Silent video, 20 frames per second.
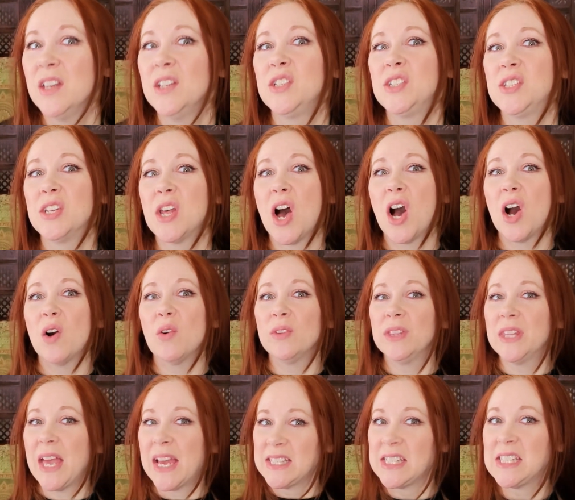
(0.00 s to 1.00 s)

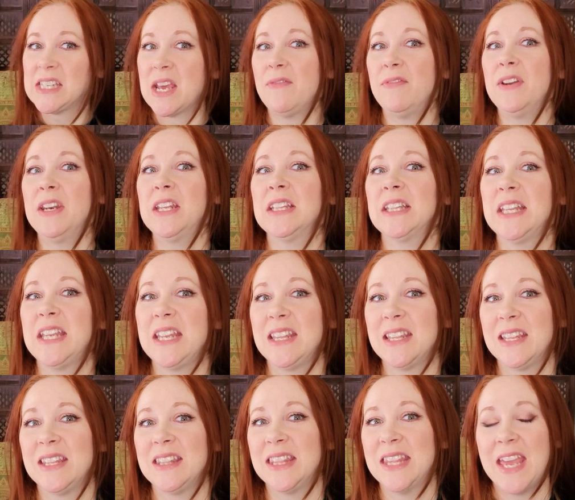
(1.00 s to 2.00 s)
So that's
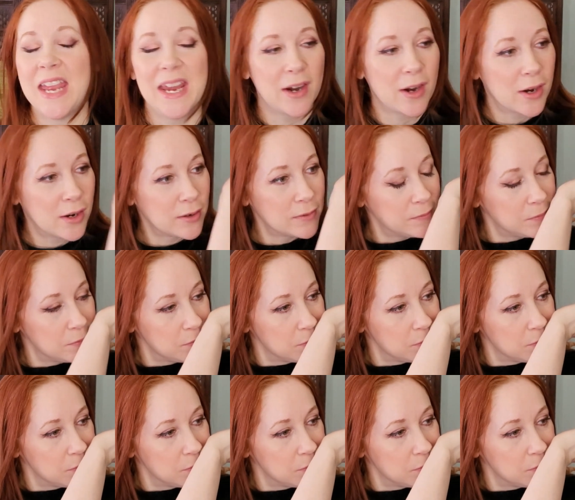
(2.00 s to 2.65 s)
definitely there.